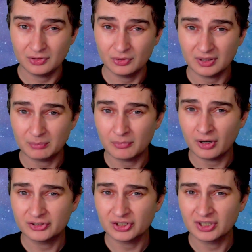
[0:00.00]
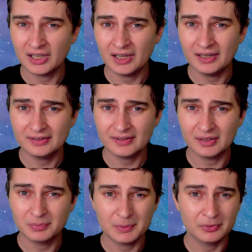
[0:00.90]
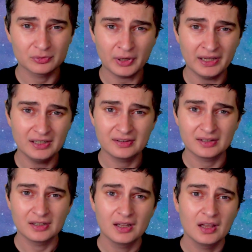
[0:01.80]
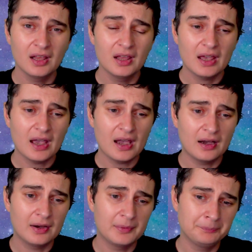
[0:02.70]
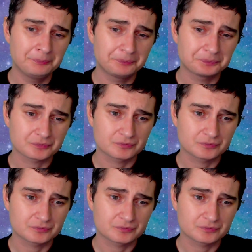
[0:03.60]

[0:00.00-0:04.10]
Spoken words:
who are like marginalized, like people's rights. You're